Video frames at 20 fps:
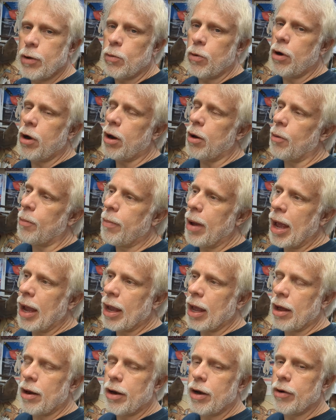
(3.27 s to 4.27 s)
we are
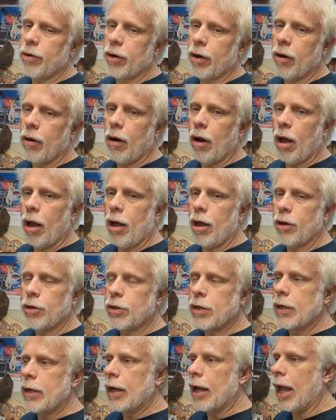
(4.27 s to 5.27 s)
back out here in the
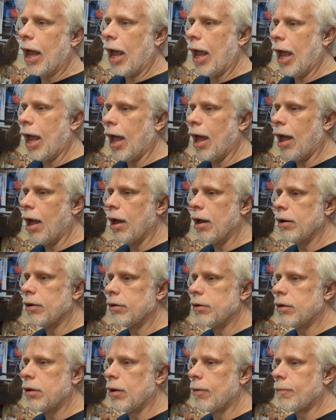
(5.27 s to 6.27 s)
garage, and